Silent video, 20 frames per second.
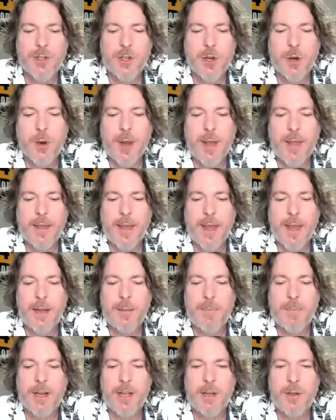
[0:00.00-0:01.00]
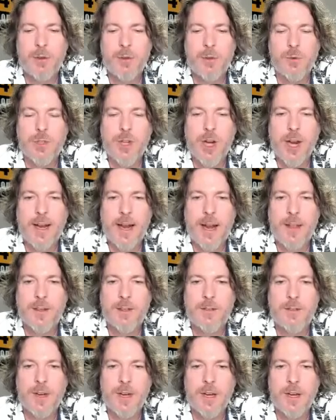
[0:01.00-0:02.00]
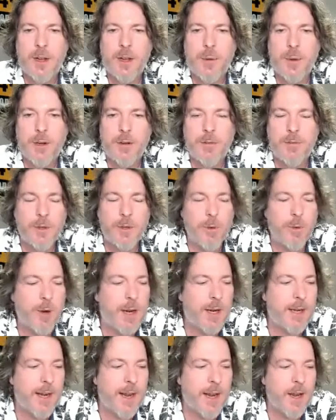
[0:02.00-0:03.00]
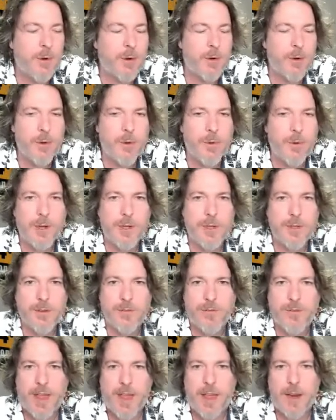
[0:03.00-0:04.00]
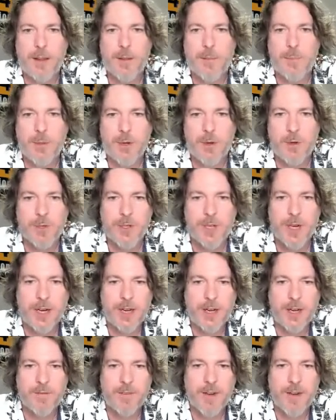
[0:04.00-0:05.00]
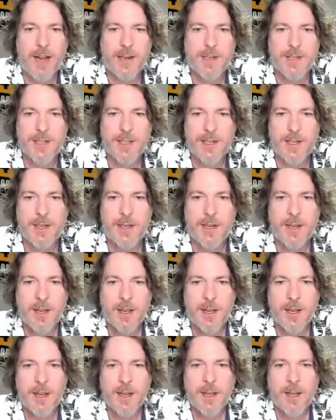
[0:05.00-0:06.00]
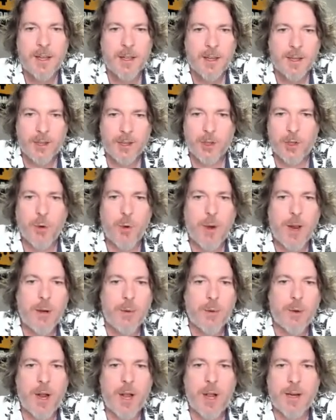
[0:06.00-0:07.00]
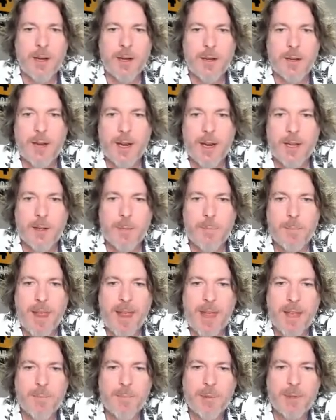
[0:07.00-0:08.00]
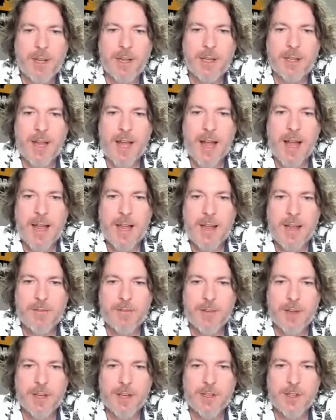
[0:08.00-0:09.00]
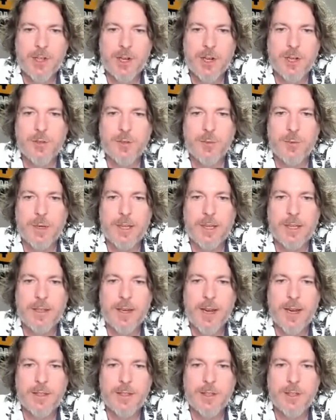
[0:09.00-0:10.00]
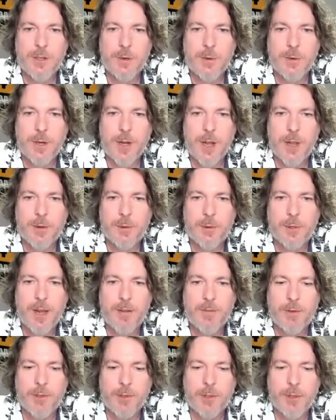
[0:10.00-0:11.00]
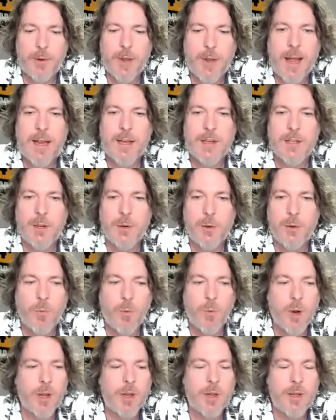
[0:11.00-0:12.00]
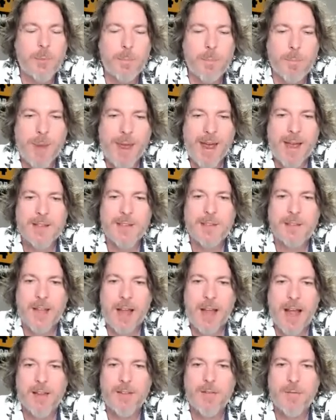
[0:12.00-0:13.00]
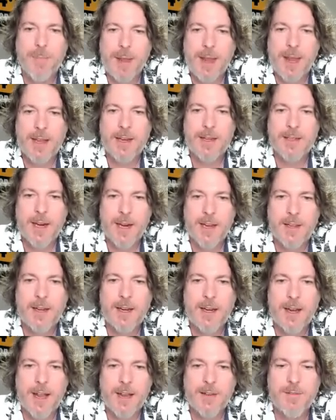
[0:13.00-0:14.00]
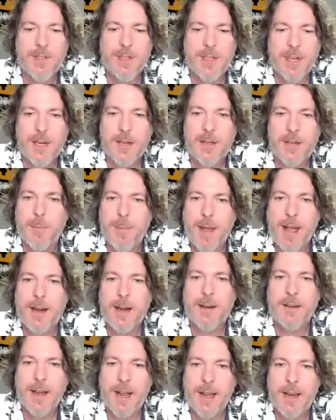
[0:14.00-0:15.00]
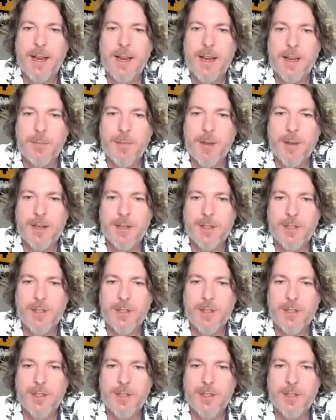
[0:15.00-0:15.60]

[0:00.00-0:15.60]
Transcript: So anybody who's checking out this video interview right now, who is a fan of the music and have not seen you, Ayron, and the band play live, it just really takes it to another level. You guys are one of the best live bands I think I've seen in about a decade, man.